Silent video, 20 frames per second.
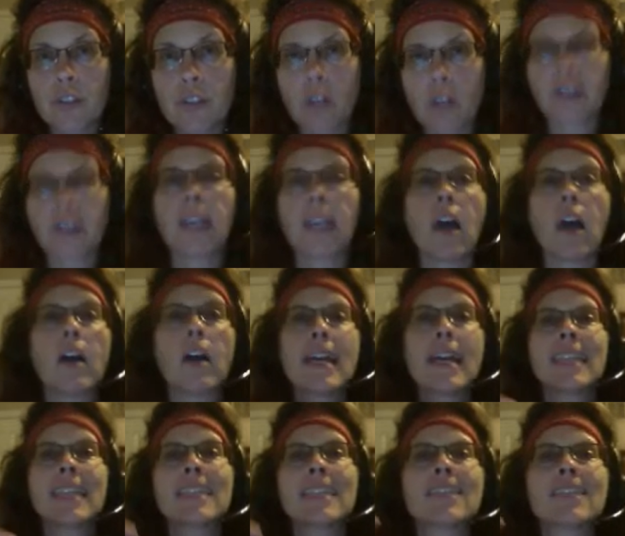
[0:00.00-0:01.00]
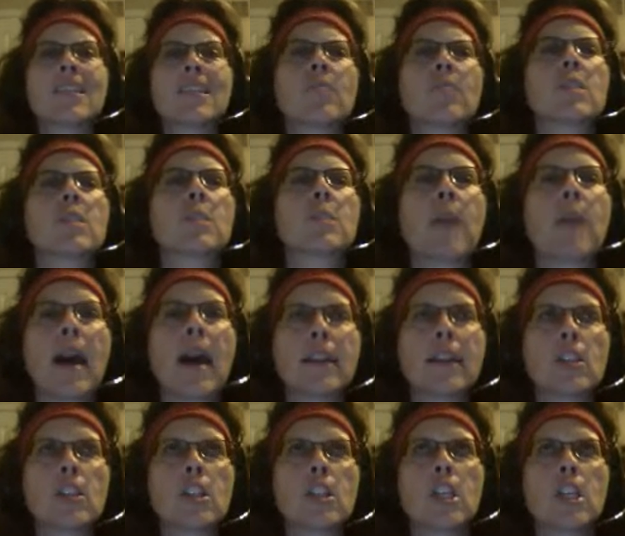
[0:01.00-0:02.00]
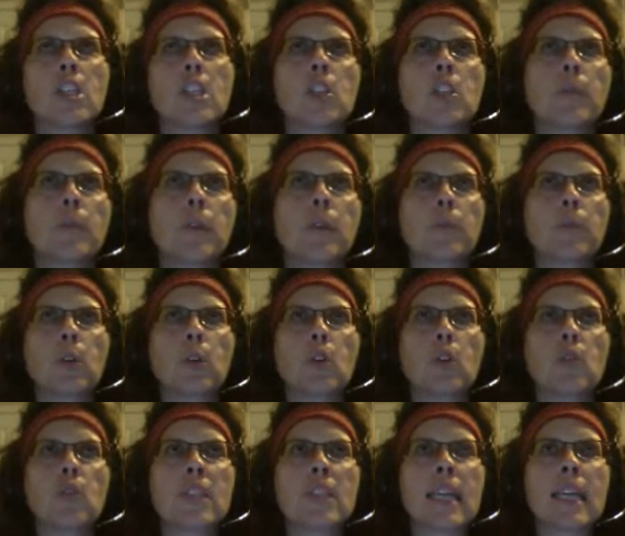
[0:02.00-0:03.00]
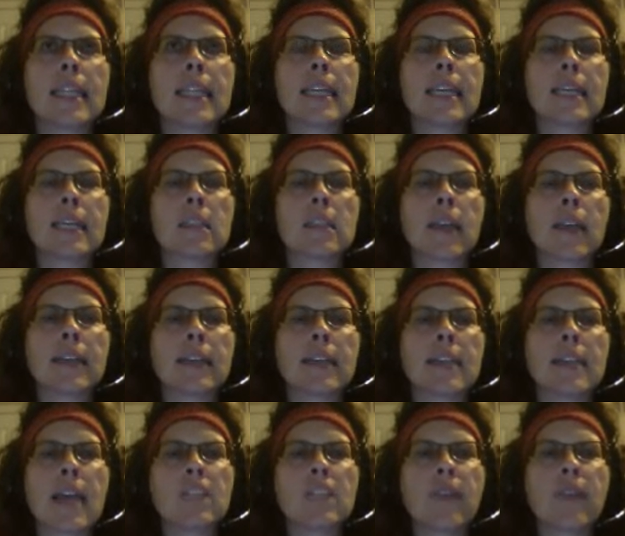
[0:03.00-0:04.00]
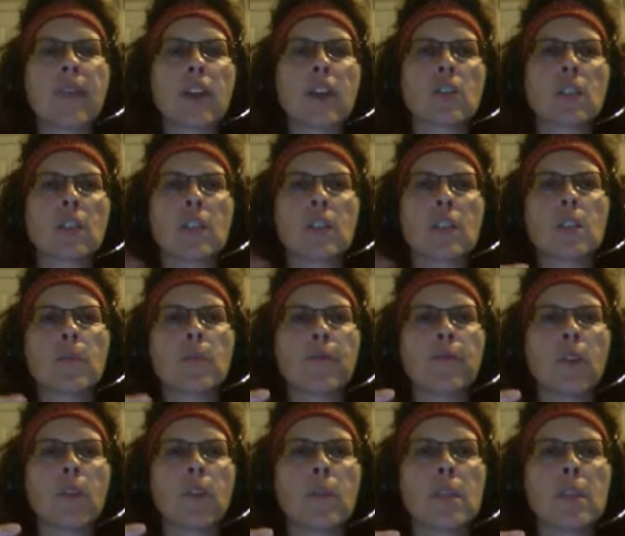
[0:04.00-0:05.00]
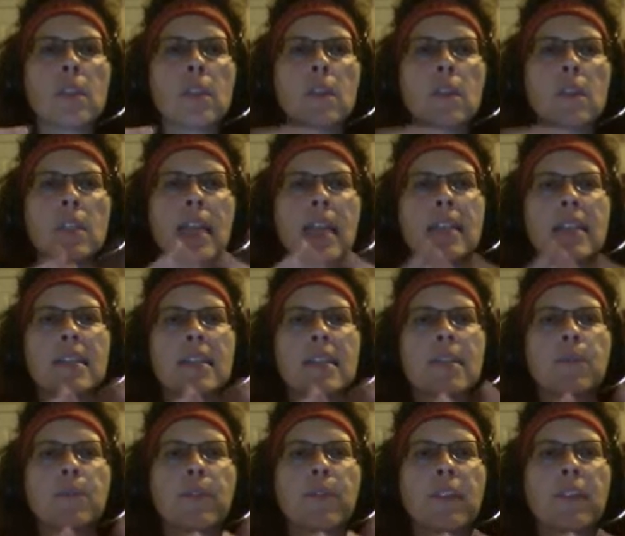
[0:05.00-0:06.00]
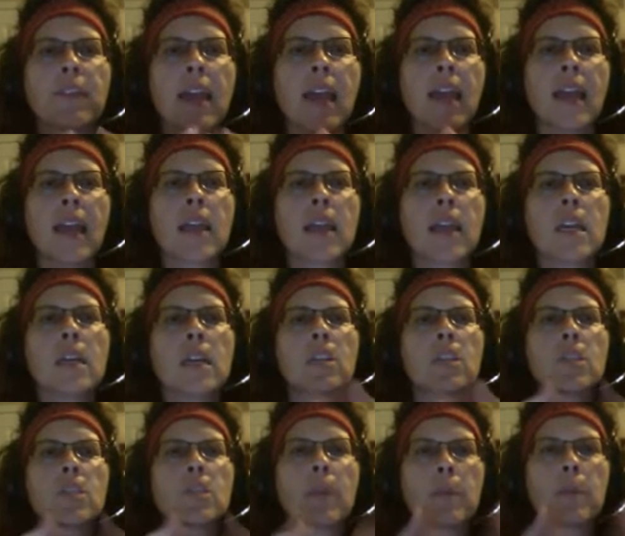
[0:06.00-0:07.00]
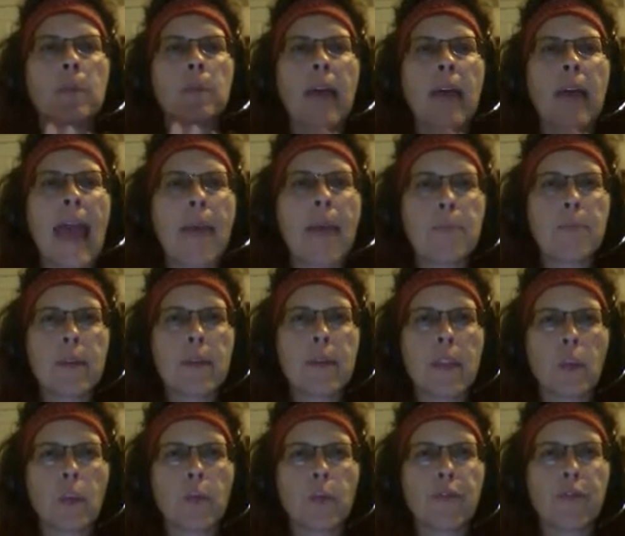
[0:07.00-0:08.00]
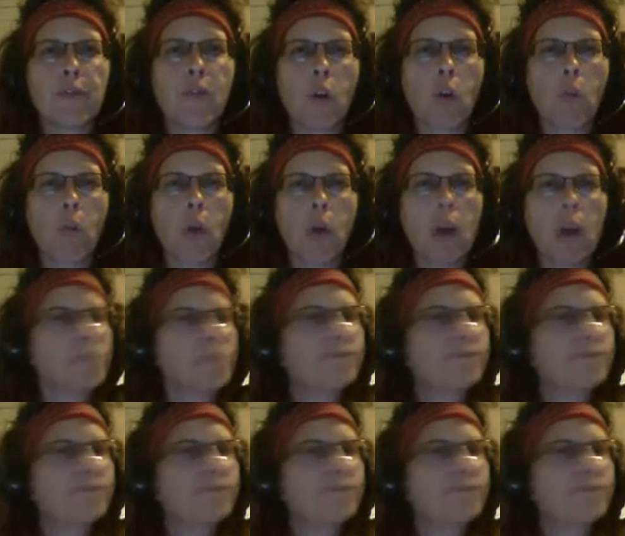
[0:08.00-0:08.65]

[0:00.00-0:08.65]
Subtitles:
Okay, now this is in response to people who said things like satisfaction leads to performance. It's a nice simple thing, just make people happy and they'll perform well.